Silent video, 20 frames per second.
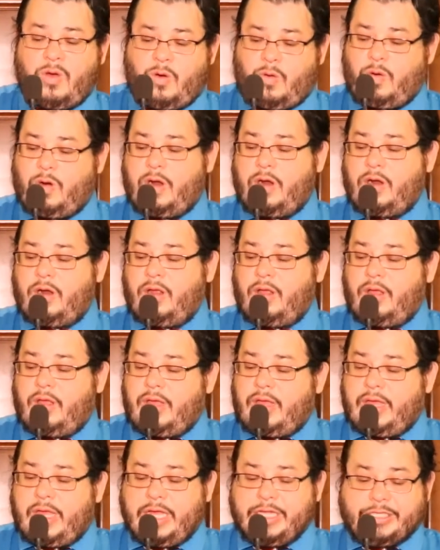or
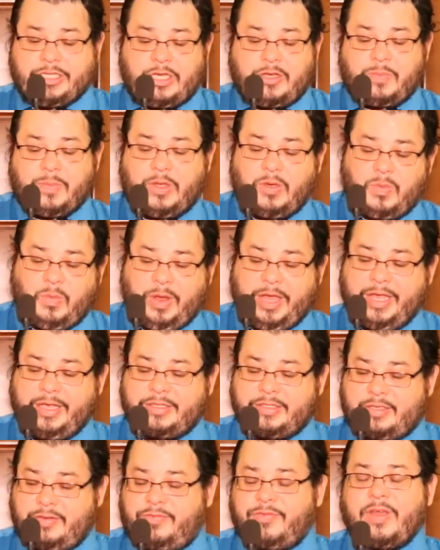it took me
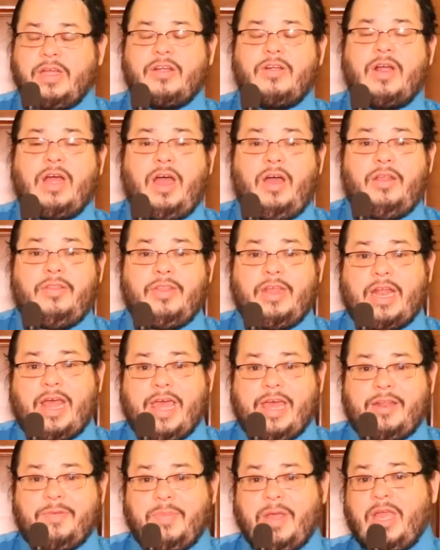weeks to figure out that I
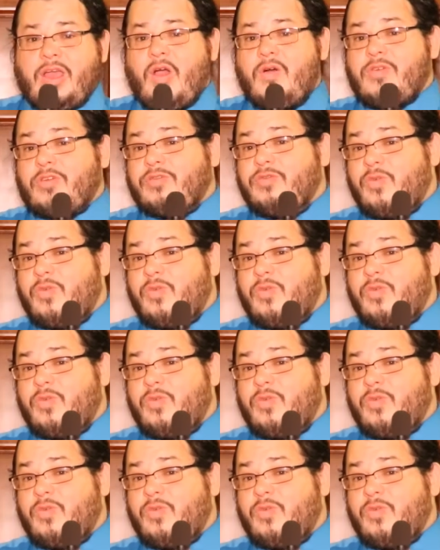had to make over